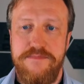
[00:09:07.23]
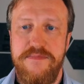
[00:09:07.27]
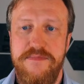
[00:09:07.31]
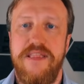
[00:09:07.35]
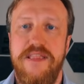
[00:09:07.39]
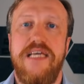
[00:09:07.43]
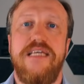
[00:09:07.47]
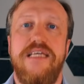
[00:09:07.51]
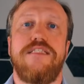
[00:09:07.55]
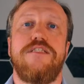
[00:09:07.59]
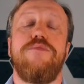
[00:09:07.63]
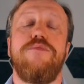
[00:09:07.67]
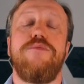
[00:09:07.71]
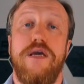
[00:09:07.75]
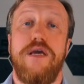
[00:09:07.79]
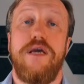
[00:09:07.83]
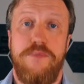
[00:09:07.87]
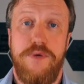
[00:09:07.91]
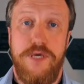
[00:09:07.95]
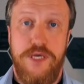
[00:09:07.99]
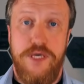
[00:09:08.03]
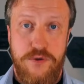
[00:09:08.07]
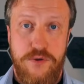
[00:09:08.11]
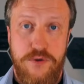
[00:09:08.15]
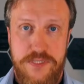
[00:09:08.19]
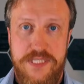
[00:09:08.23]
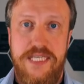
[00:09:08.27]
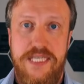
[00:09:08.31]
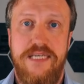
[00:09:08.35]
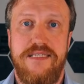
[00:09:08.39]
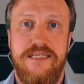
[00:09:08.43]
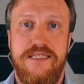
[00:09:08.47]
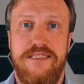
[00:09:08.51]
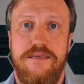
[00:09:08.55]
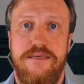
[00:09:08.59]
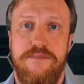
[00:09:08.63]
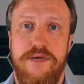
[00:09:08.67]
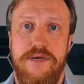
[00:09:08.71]
That's why we use
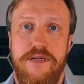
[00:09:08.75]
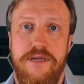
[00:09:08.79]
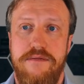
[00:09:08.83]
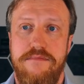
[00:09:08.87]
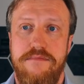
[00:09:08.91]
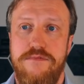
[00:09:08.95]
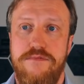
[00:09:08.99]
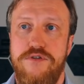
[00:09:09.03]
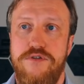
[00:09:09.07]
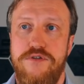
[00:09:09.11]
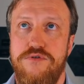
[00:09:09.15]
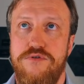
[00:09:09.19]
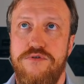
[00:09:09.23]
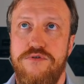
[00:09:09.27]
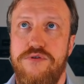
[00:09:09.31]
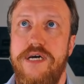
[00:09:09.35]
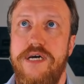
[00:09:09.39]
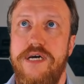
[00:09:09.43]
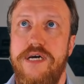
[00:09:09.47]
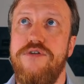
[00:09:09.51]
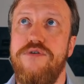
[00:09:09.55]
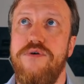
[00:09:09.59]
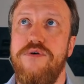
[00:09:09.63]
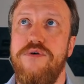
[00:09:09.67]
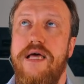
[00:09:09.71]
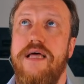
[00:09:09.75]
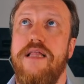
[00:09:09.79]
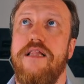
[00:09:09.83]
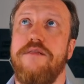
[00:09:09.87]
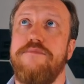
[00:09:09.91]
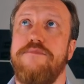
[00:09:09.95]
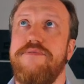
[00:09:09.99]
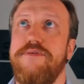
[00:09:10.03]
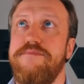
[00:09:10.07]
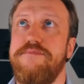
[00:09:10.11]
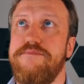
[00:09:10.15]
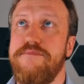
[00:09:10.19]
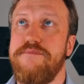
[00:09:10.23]
XML to try to
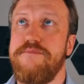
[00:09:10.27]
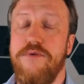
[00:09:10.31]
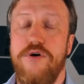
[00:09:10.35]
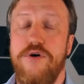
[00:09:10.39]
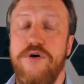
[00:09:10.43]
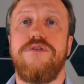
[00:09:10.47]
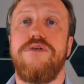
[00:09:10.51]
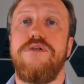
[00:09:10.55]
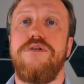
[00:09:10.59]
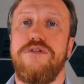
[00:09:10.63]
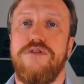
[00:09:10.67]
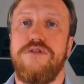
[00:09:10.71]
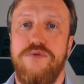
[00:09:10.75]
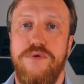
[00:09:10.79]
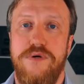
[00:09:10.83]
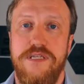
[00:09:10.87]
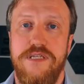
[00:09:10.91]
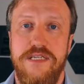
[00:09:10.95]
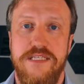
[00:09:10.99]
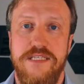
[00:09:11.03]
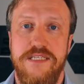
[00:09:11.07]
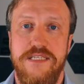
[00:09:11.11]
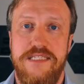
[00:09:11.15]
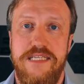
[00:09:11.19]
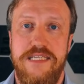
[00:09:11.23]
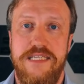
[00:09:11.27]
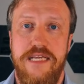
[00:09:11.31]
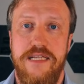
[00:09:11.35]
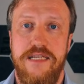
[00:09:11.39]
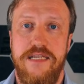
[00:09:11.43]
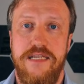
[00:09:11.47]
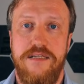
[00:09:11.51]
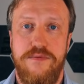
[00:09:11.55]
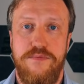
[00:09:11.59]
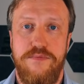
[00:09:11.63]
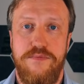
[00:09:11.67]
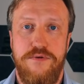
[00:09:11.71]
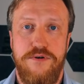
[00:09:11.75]
help model to
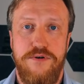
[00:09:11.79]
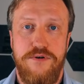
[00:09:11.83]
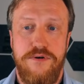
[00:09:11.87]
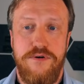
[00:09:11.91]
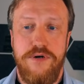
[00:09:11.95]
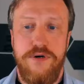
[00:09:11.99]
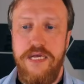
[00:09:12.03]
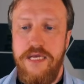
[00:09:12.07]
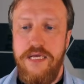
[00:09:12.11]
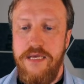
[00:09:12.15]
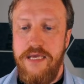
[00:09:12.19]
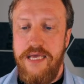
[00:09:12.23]
understand where